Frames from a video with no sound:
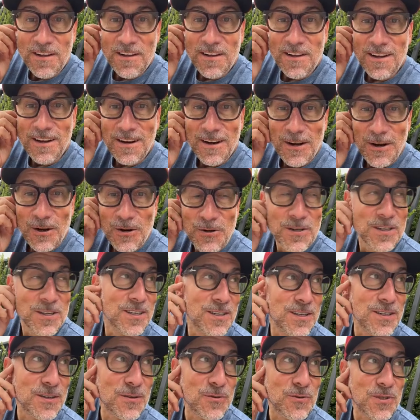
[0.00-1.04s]
you know?
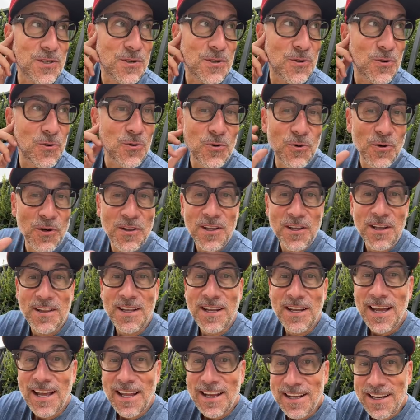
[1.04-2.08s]
It was cool, and then
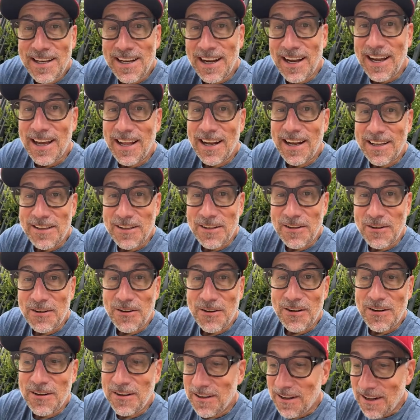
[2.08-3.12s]
the ending had a
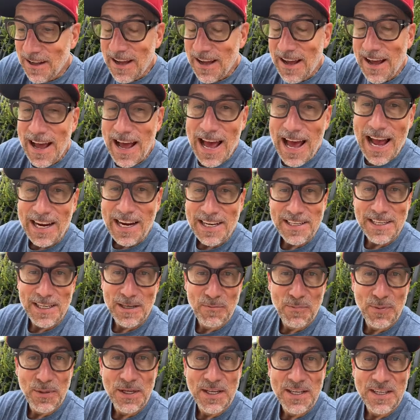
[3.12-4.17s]
little acting
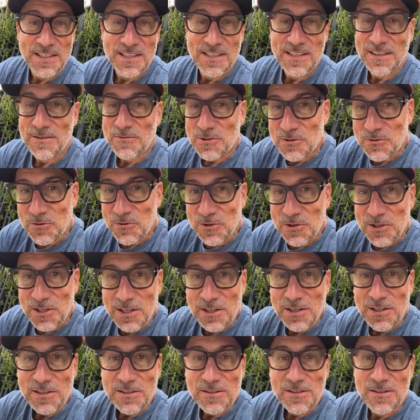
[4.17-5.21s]
piece. It was really
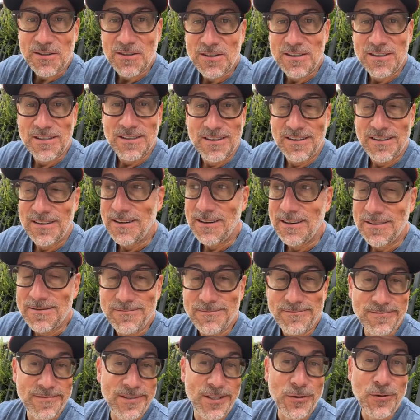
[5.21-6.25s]

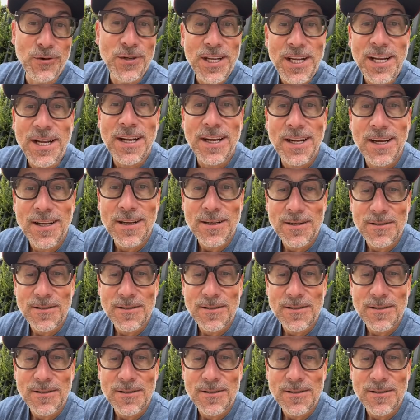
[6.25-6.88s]
unique.